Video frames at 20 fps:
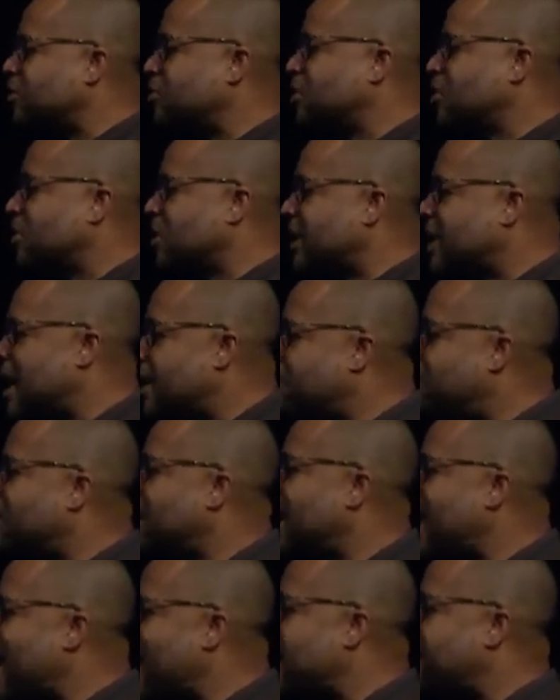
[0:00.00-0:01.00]
do a couple
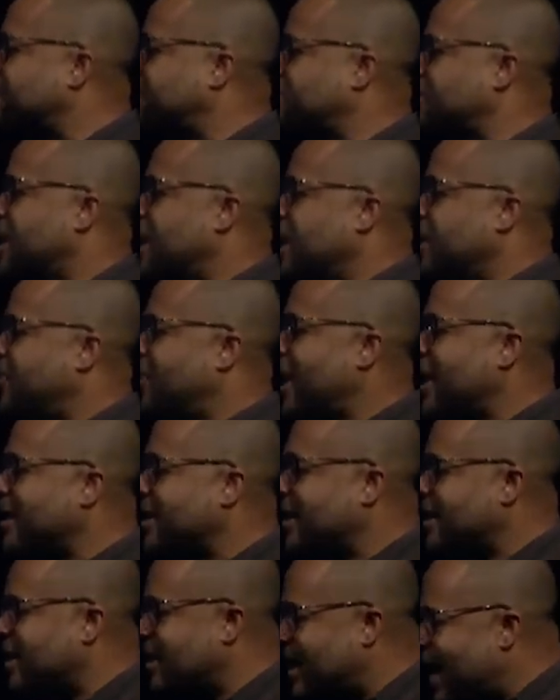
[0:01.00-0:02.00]
laps,
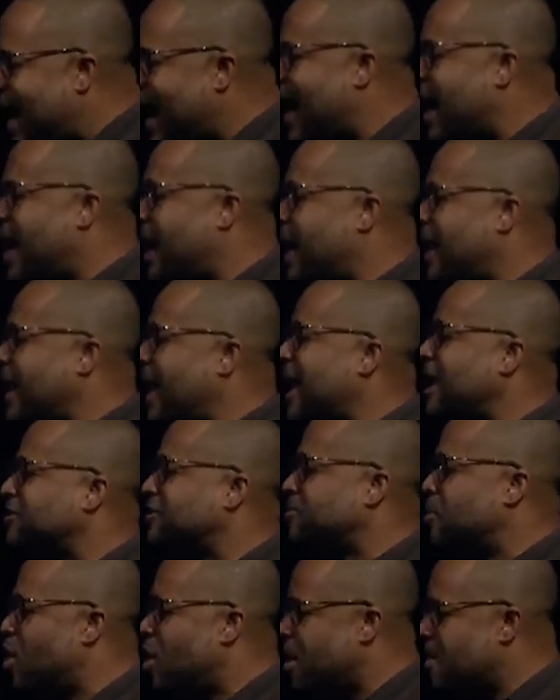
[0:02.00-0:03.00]
that God
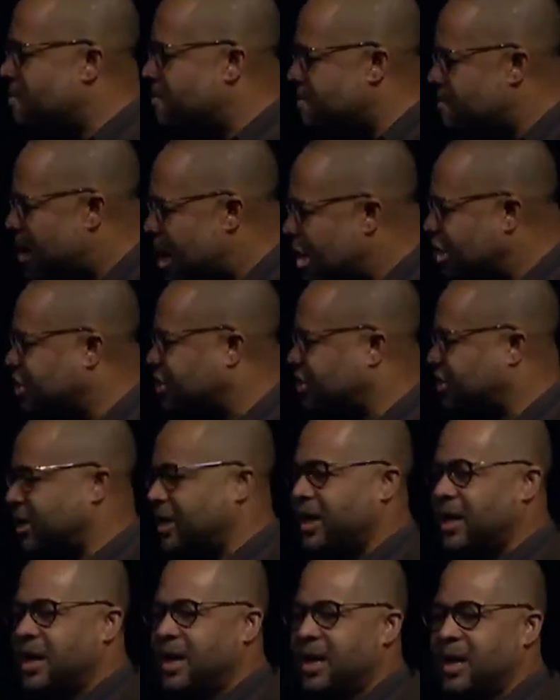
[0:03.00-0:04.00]
has more
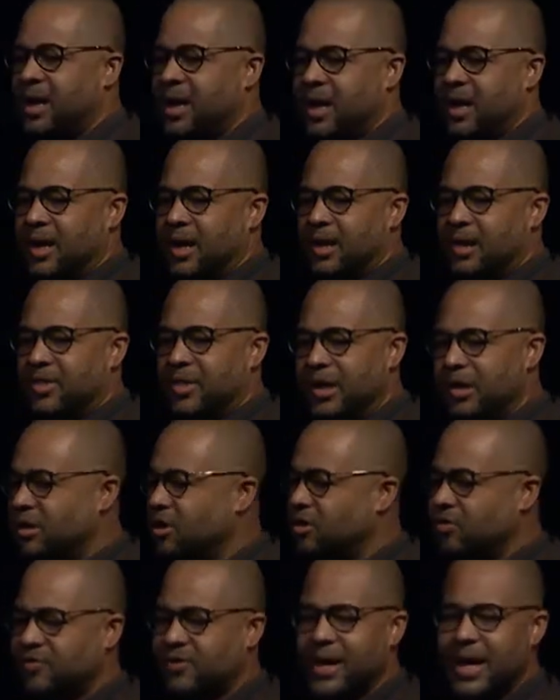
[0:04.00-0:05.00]
mercy than
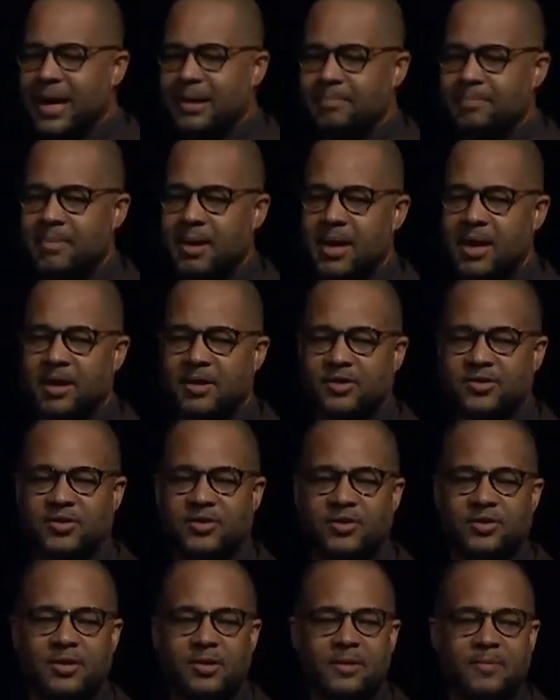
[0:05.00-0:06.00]
you've got
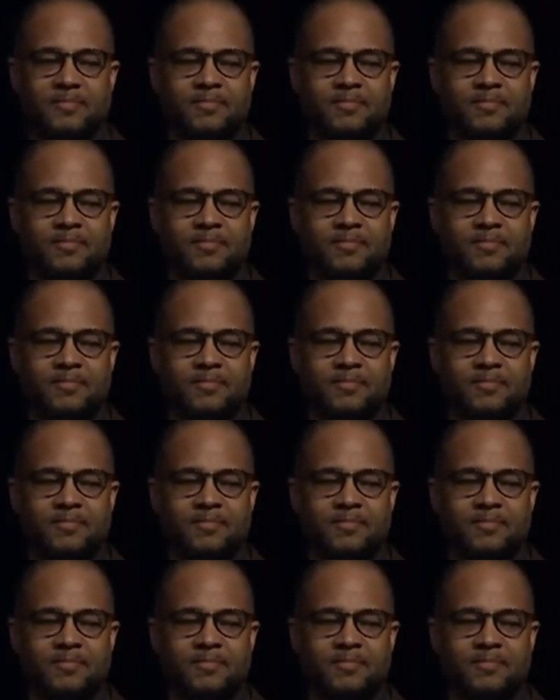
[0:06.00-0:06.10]
mess.